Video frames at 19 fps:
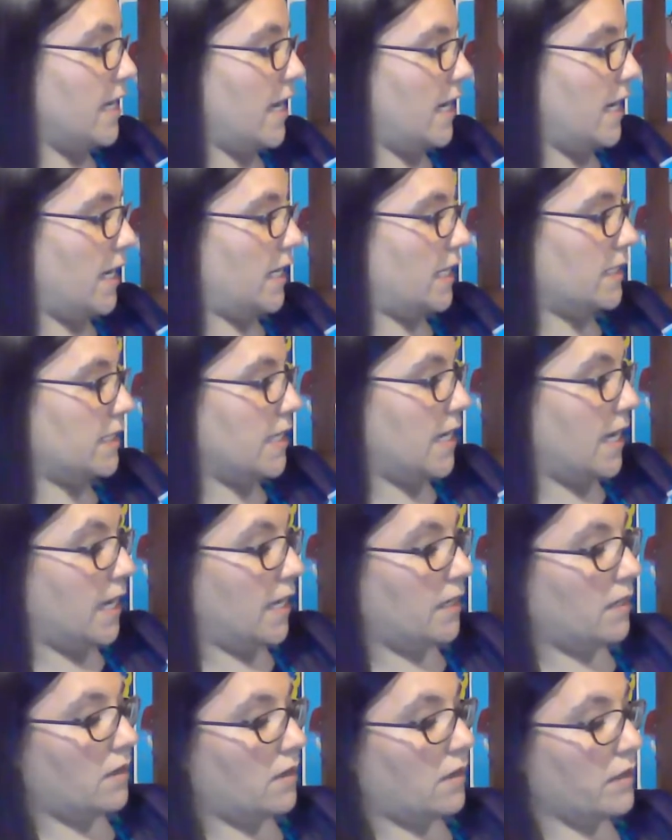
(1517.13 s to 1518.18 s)
10 out of
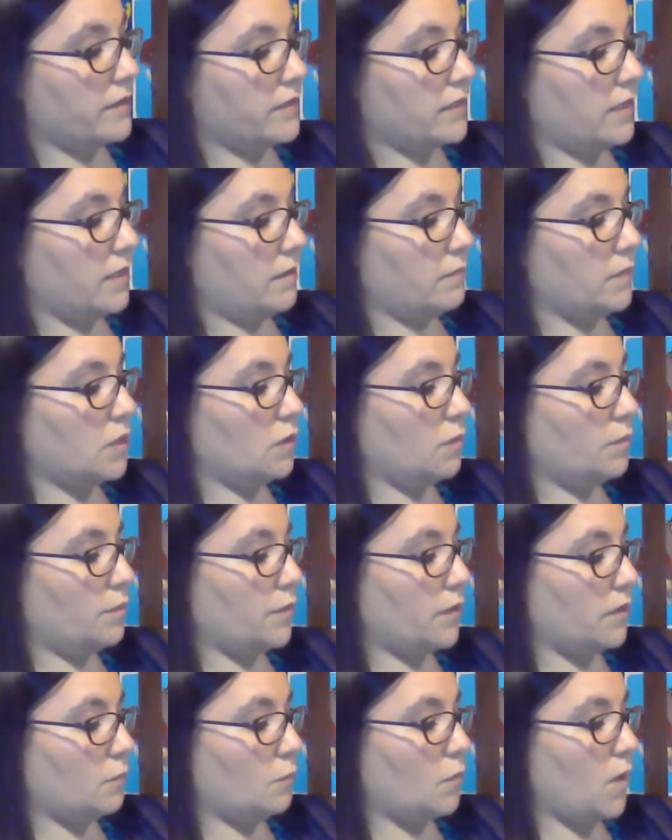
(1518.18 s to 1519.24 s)
10. Awesome.
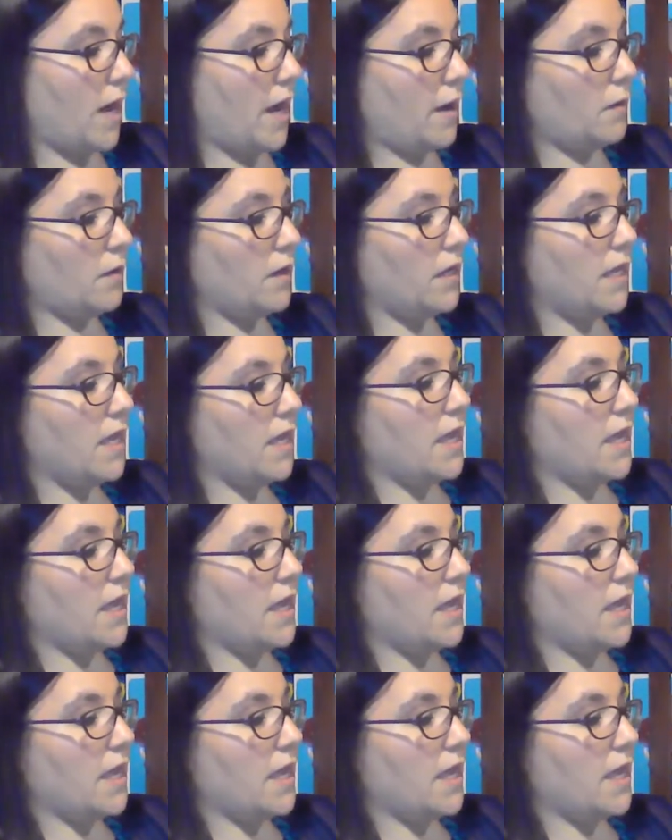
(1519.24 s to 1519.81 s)
Super. Wow.